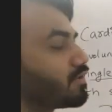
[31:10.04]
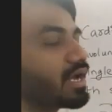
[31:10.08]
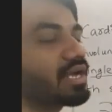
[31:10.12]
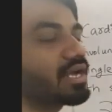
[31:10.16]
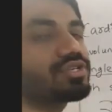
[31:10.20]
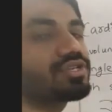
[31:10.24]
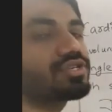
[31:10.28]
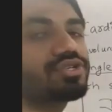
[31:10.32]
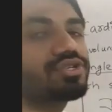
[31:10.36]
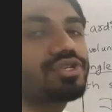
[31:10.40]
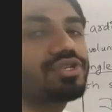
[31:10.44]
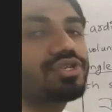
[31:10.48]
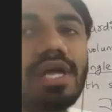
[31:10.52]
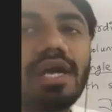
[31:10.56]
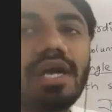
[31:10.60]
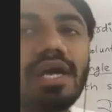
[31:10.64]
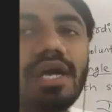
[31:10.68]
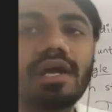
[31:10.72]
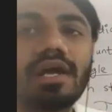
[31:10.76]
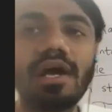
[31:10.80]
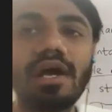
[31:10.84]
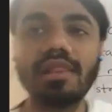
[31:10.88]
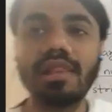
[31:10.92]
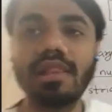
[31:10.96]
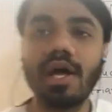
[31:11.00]
striation
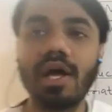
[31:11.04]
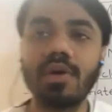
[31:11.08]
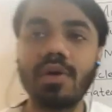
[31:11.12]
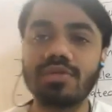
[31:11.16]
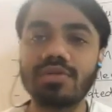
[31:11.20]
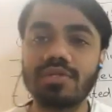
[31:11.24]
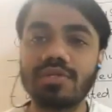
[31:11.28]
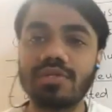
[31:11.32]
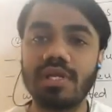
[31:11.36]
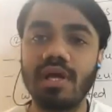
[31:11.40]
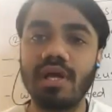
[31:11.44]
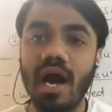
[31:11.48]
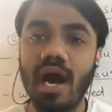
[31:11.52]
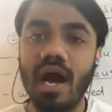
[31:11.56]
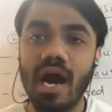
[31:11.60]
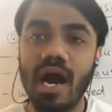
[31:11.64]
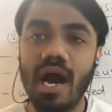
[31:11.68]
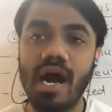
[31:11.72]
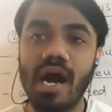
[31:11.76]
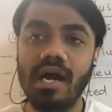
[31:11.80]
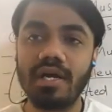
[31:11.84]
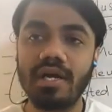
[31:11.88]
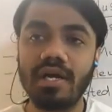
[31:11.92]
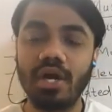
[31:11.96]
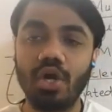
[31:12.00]
that allows the
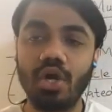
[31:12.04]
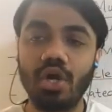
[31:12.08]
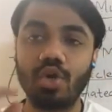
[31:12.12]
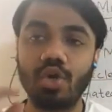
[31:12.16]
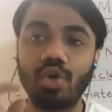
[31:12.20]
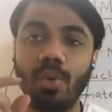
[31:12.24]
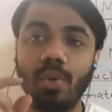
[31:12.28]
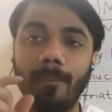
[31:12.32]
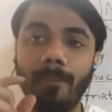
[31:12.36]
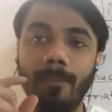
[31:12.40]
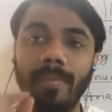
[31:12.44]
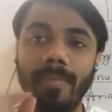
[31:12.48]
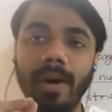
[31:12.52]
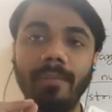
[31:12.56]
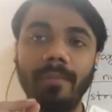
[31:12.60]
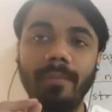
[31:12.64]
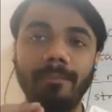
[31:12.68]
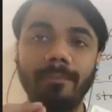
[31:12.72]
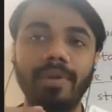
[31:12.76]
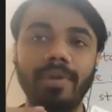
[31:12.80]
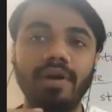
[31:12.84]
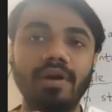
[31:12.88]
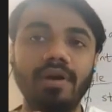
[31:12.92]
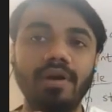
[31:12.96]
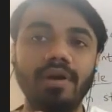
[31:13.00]
heart to
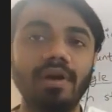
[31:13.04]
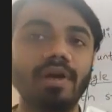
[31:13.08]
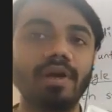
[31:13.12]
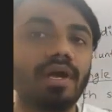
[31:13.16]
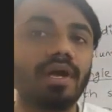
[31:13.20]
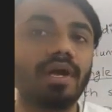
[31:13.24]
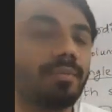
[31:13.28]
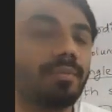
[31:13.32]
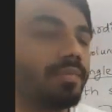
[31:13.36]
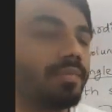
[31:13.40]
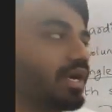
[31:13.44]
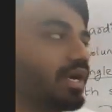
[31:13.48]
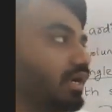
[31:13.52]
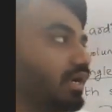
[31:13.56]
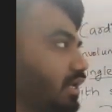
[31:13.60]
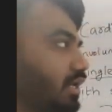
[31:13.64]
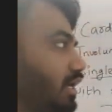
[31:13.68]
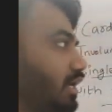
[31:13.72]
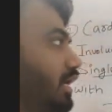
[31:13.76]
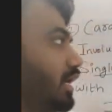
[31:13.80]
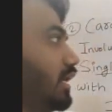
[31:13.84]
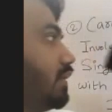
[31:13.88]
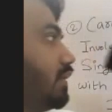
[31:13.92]
pump, but